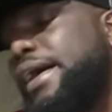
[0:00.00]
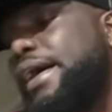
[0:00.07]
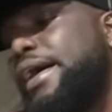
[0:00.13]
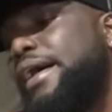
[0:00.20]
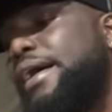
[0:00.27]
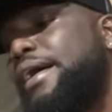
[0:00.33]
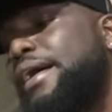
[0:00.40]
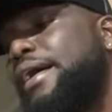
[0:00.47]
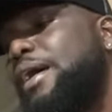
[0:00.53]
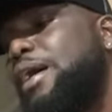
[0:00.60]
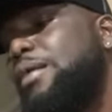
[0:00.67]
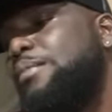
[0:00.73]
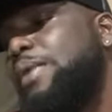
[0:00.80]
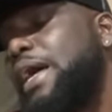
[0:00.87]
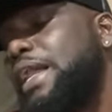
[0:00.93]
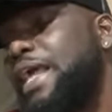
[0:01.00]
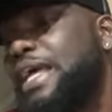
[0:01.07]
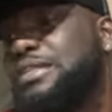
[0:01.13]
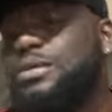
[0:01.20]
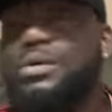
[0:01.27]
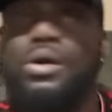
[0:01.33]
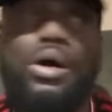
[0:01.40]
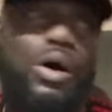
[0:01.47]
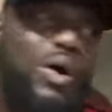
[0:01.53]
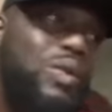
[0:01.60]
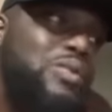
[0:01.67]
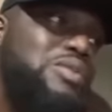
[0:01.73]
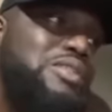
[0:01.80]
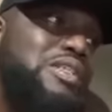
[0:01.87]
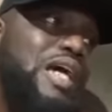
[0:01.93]
I like to go
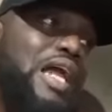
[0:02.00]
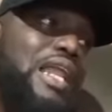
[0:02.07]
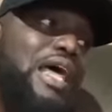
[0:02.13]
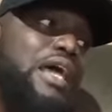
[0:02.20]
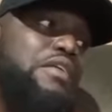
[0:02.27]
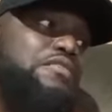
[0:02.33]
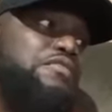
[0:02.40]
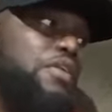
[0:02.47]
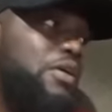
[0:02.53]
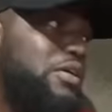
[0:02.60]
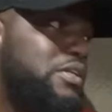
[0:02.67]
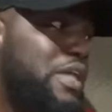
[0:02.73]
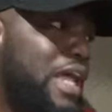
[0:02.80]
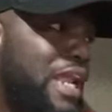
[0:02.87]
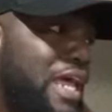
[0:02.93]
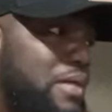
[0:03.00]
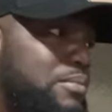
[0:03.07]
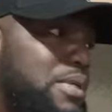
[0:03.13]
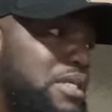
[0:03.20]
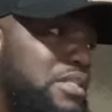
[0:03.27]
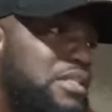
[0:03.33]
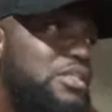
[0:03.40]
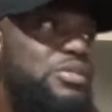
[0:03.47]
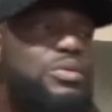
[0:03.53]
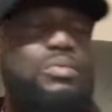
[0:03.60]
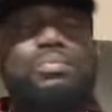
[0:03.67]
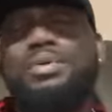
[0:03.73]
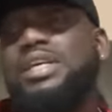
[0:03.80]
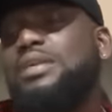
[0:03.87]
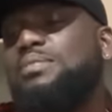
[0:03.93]
out. I like fun. I like meeting new
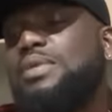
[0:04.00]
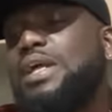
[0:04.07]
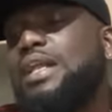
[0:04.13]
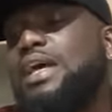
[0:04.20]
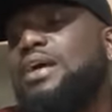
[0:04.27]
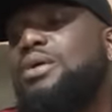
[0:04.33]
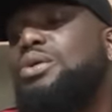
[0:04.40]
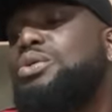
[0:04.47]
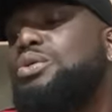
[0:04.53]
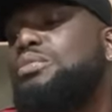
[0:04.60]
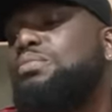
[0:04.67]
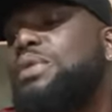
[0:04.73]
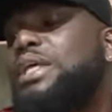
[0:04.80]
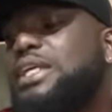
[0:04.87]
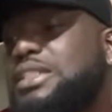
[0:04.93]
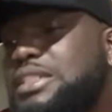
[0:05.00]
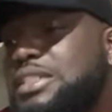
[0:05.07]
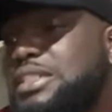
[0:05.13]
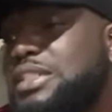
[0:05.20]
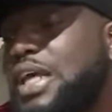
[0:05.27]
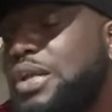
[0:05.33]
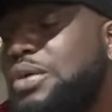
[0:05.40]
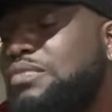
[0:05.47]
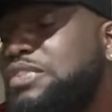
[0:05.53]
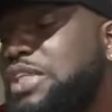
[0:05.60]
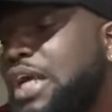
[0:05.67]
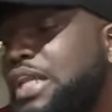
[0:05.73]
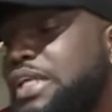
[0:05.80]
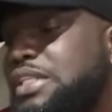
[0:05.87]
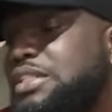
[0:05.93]
people. I like go new places. I love
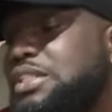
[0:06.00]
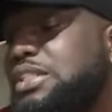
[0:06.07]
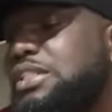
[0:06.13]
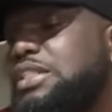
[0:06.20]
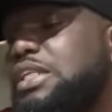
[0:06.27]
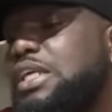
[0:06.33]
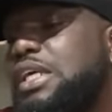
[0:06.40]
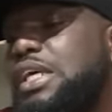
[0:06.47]
challenges.